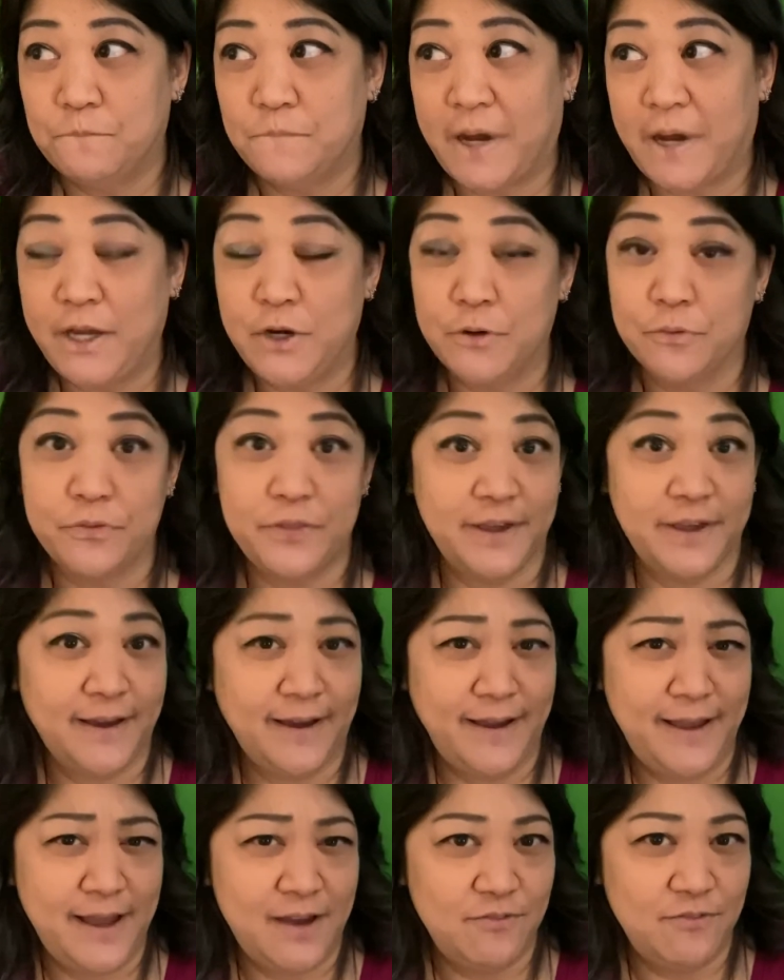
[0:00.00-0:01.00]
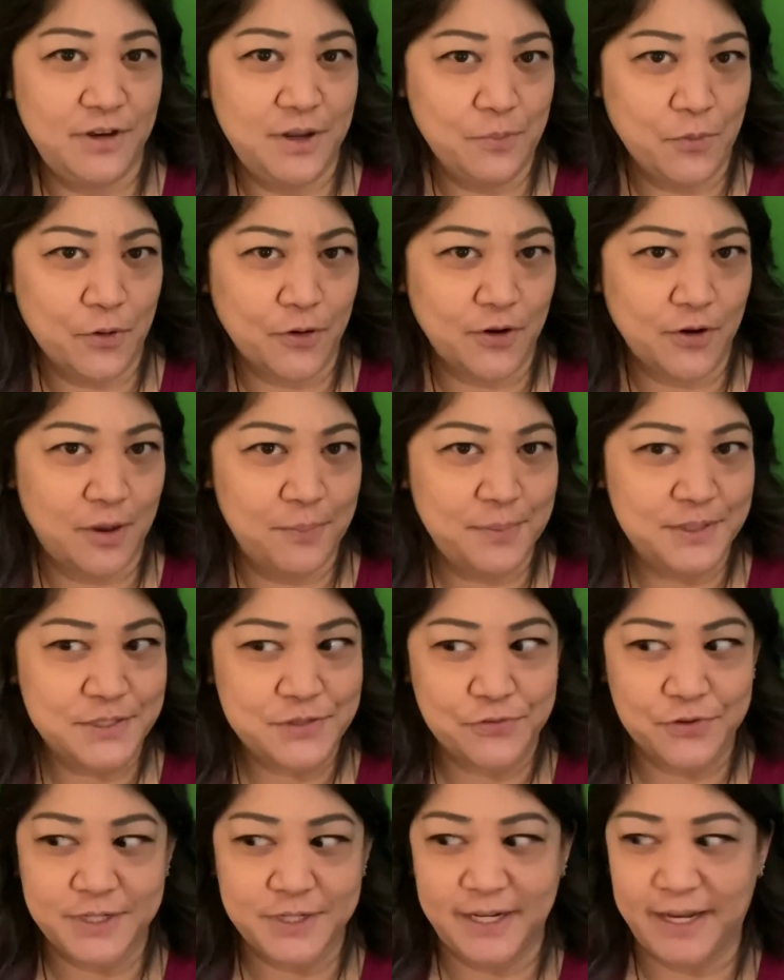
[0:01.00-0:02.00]
don't think I have any more comments
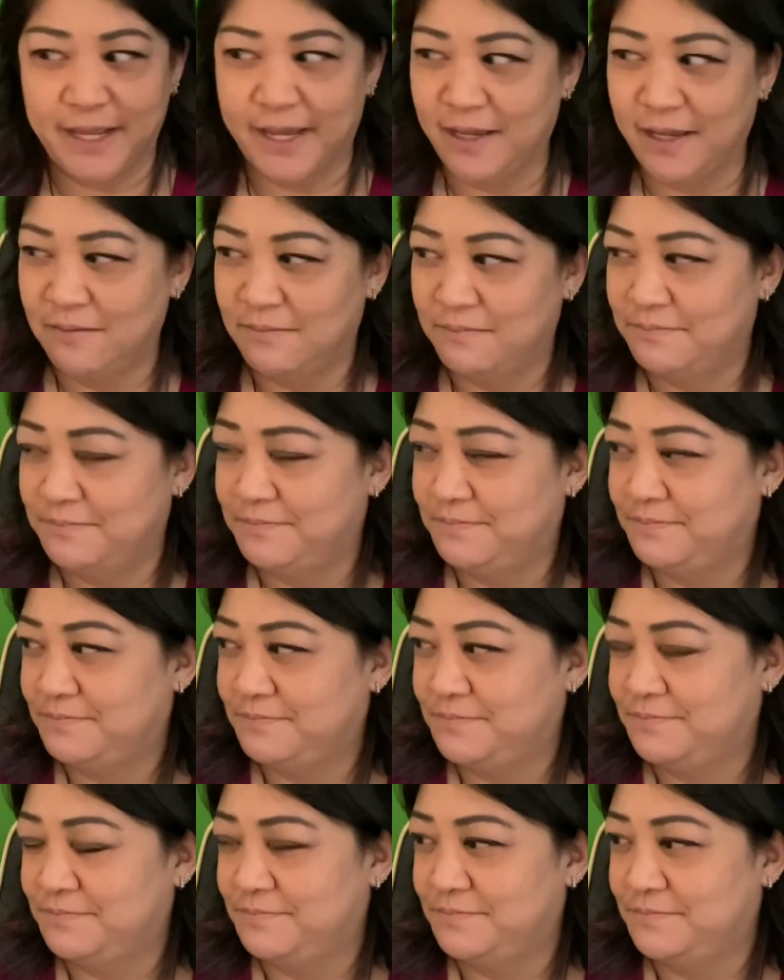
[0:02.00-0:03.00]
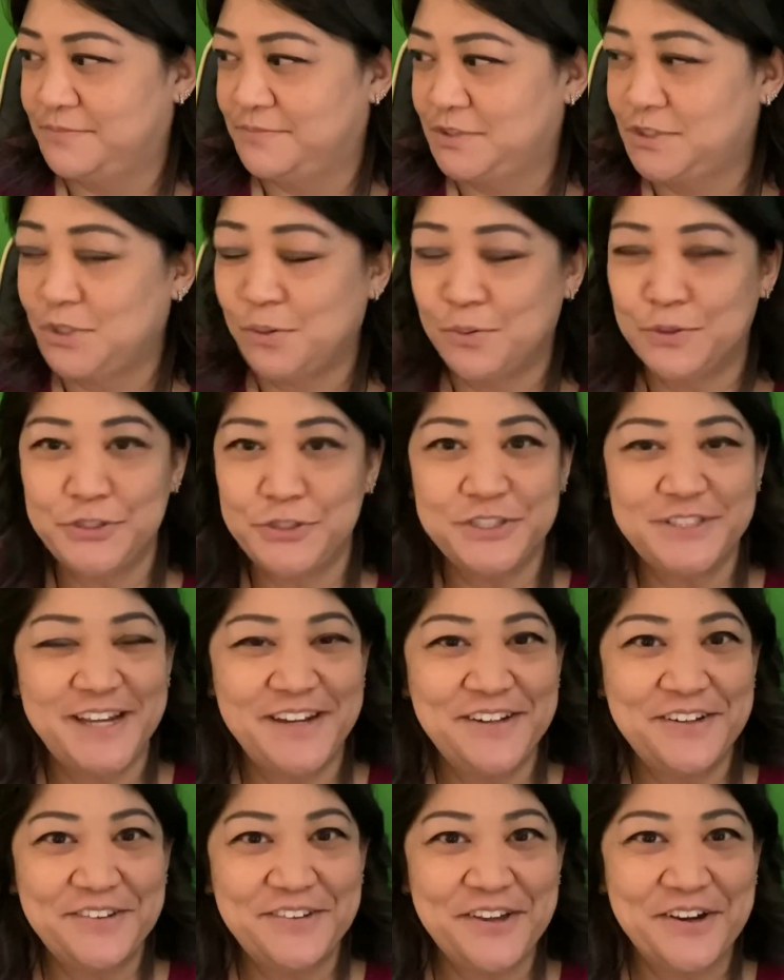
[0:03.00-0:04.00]
for today. So we'll just
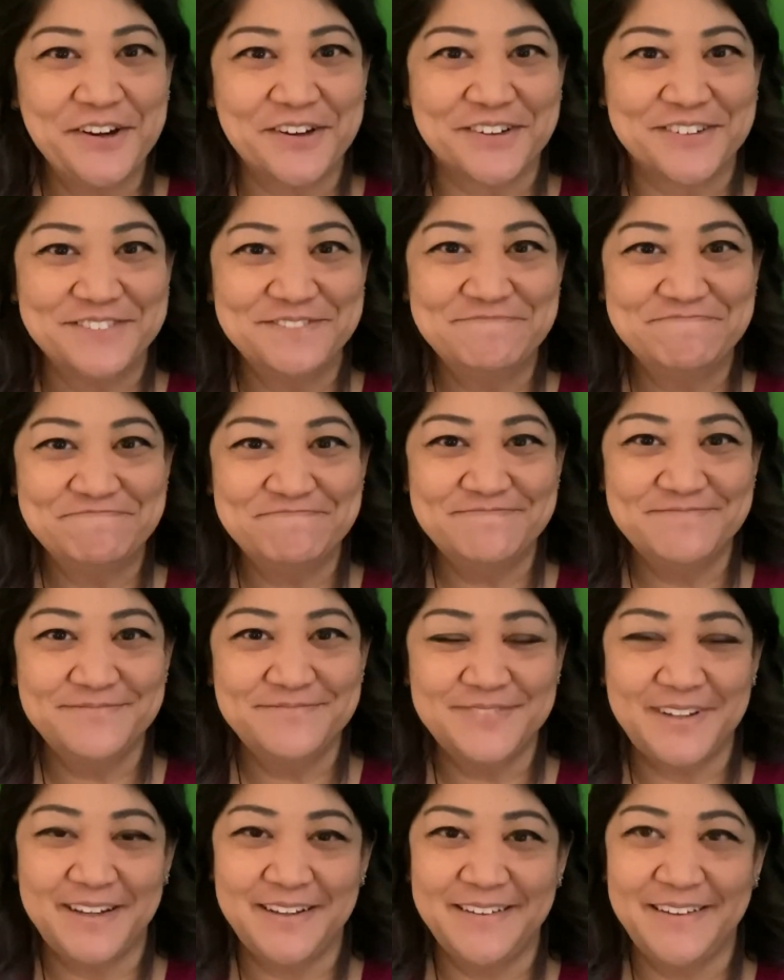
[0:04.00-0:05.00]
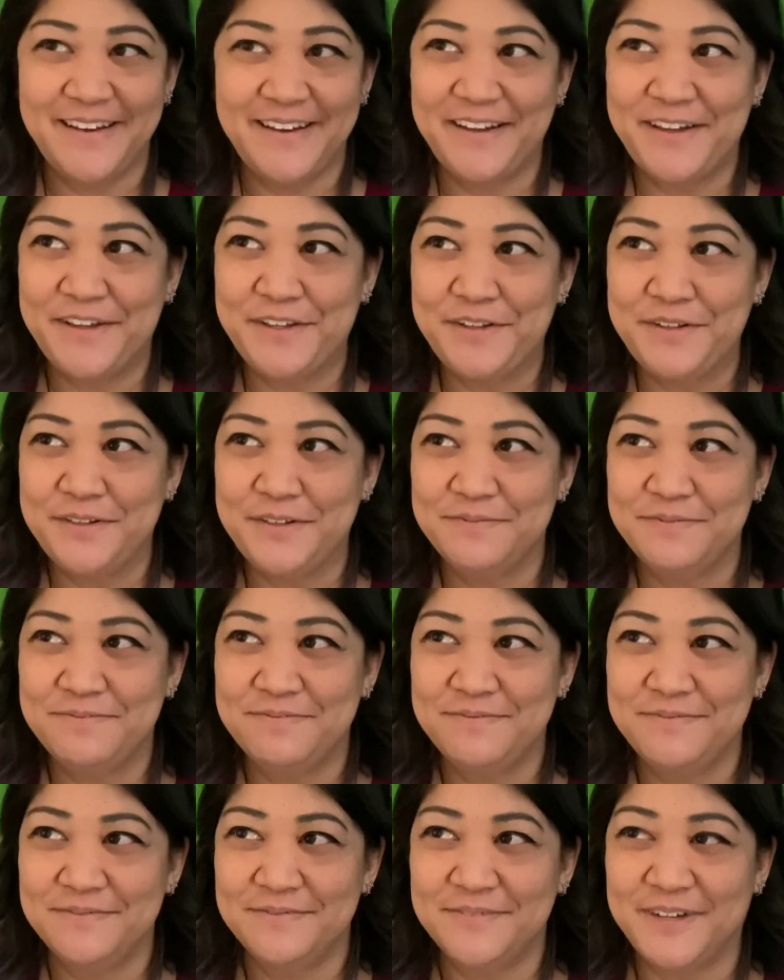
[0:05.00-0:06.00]
end it there. And
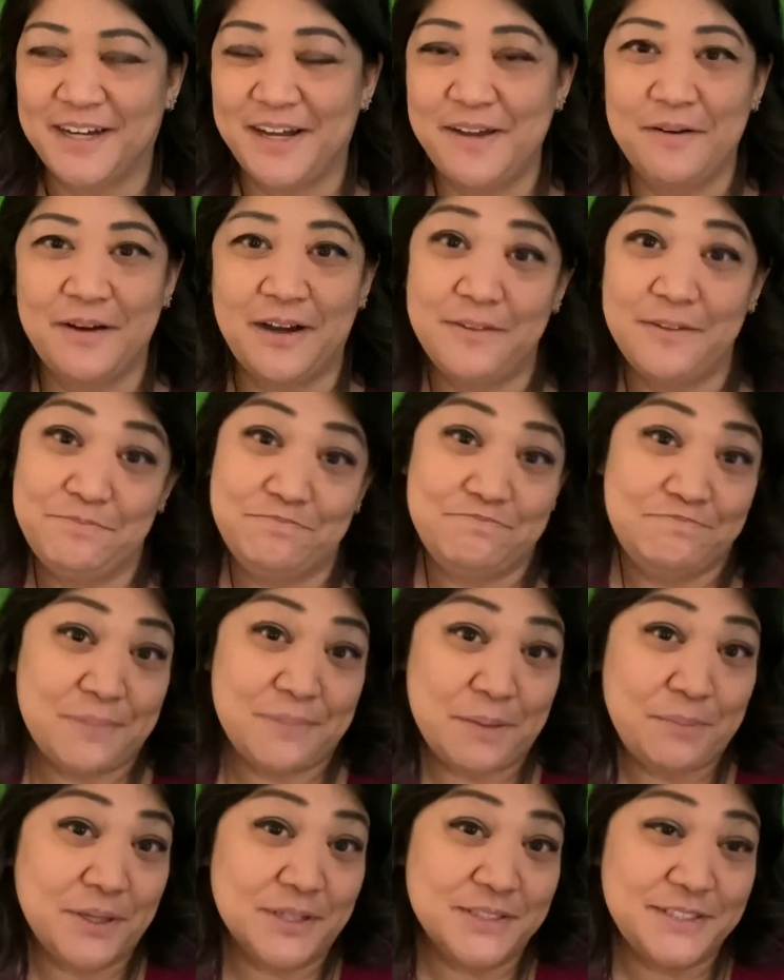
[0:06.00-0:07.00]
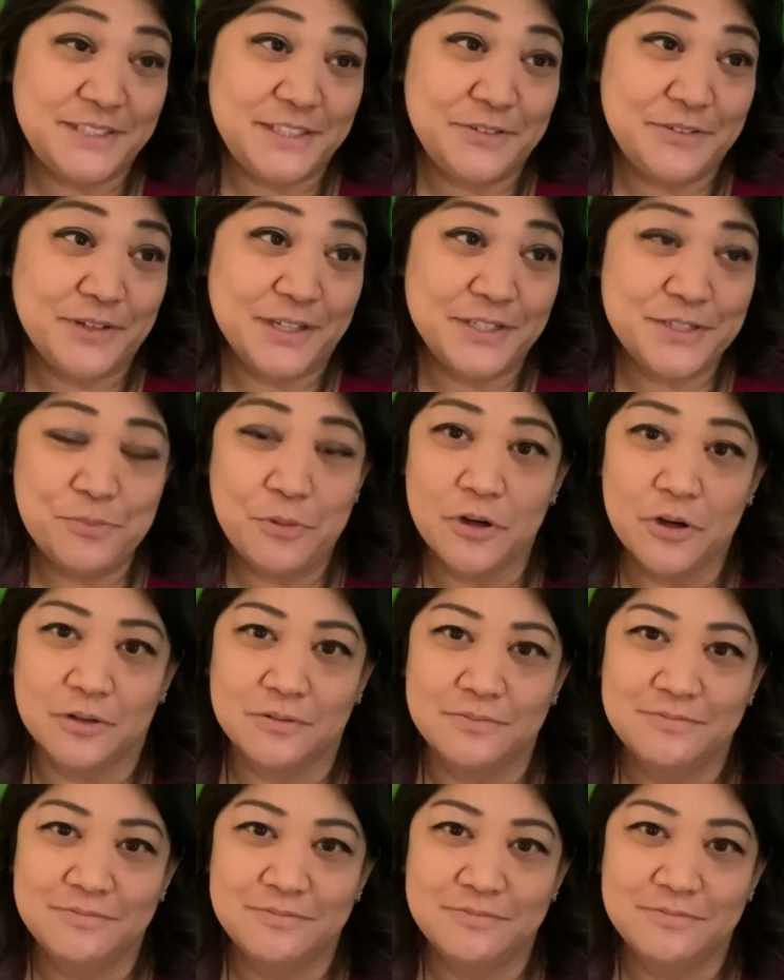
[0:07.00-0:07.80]
maybe I'll see you again tomorrow.